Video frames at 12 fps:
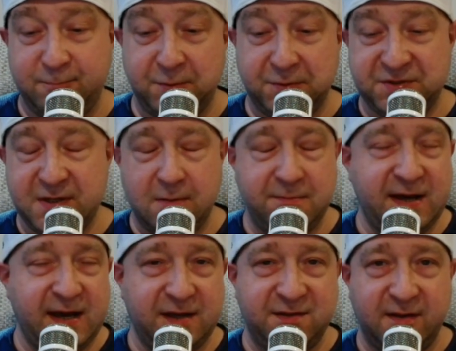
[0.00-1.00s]
but
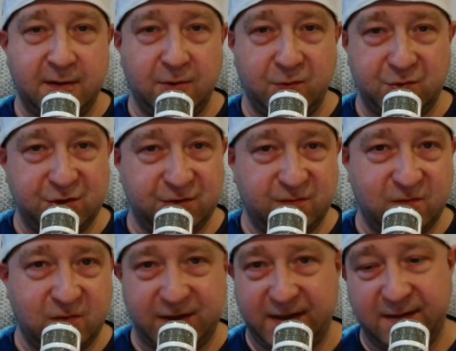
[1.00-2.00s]
Terminator 2 just
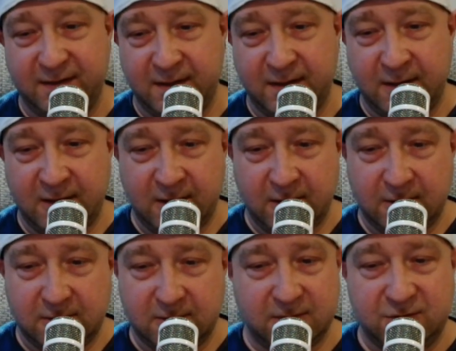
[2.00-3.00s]
fucking,
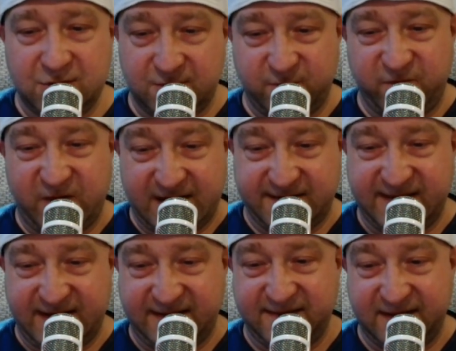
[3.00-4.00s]
just
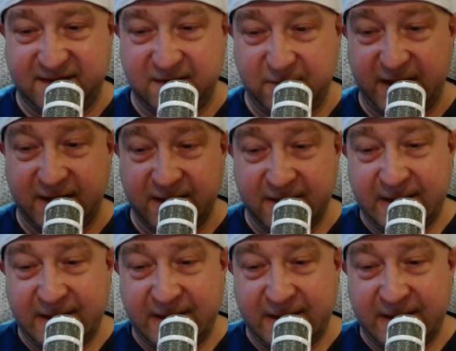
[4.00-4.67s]
fantastic to me.